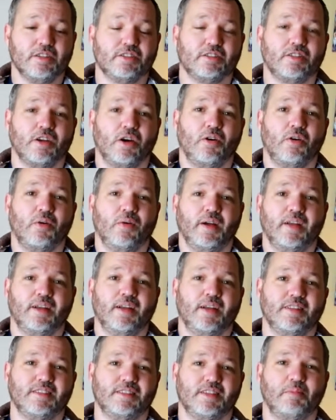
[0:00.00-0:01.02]
So
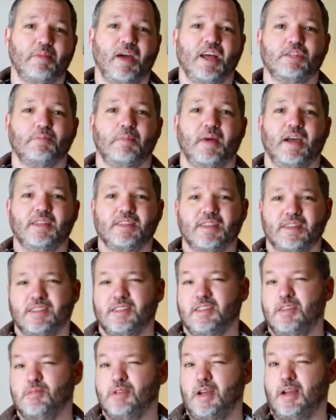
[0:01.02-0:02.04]
in some aspects, it
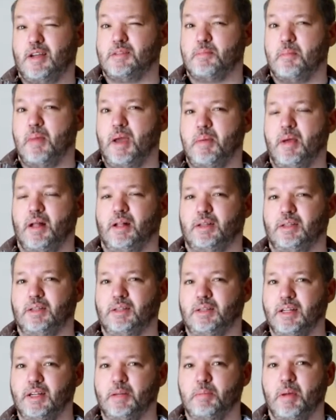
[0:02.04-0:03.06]
seems like it's maybe a
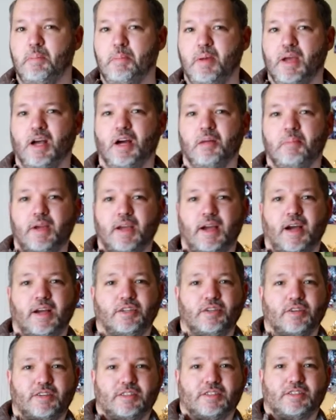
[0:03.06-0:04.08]
little bit big on me. I
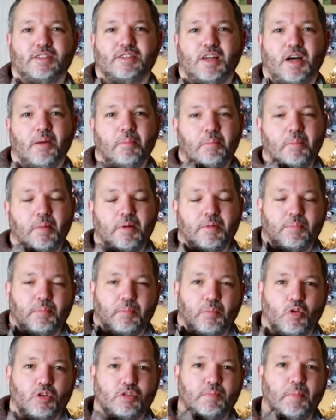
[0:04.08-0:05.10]
took some
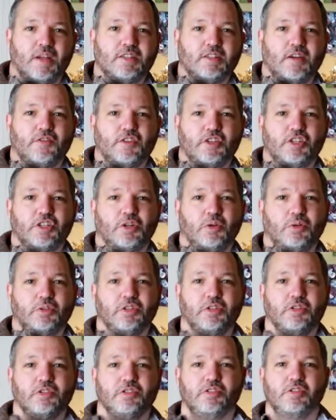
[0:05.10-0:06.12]
more space off the
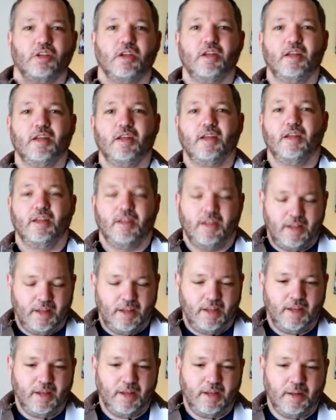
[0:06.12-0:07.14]
shoulders,
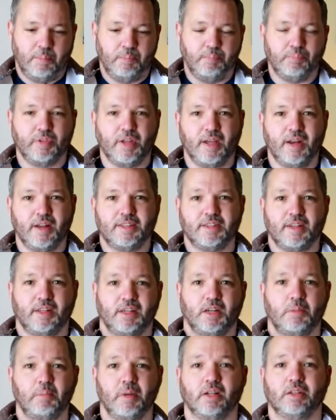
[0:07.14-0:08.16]
and it's a
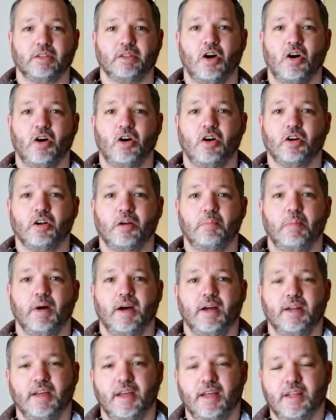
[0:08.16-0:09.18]
little bit long,
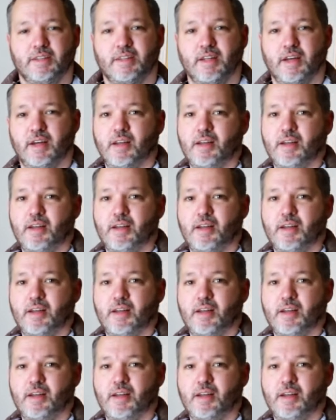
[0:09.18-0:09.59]
but it